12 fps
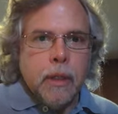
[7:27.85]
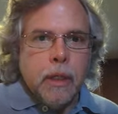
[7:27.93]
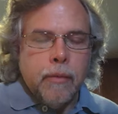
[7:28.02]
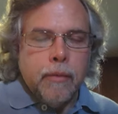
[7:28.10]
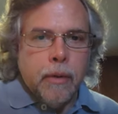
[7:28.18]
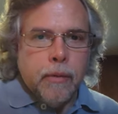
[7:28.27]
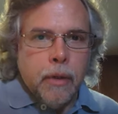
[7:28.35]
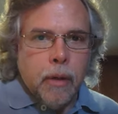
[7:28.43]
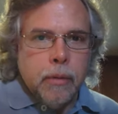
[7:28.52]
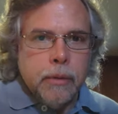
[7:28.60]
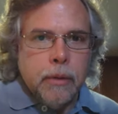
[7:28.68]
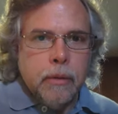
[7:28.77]
If you have
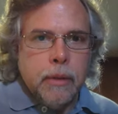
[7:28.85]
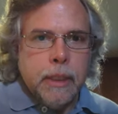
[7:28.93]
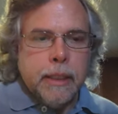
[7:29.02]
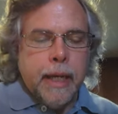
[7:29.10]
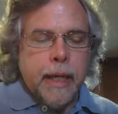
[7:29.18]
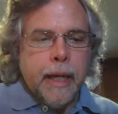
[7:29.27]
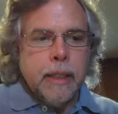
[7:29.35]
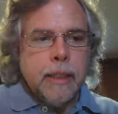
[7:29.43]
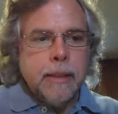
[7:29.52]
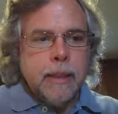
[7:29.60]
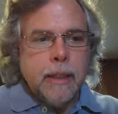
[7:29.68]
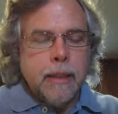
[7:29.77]
trouble doing that,
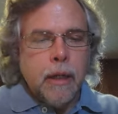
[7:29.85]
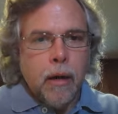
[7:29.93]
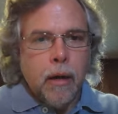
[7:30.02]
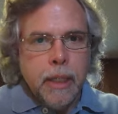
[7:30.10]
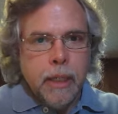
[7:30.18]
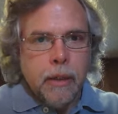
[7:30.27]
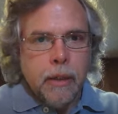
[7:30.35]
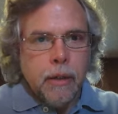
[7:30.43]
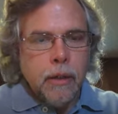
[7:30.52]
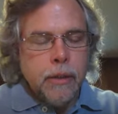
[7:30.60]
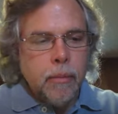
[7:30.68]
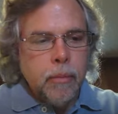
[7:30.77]
then come
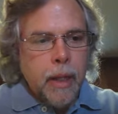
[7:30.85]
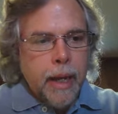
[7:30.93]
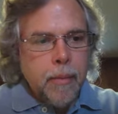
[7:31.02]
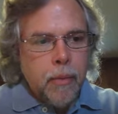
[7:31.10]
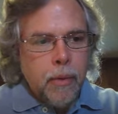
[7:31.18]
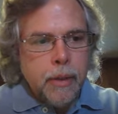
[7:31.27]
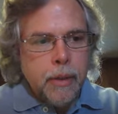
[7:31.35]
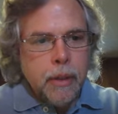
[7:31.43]
here to Blackboard,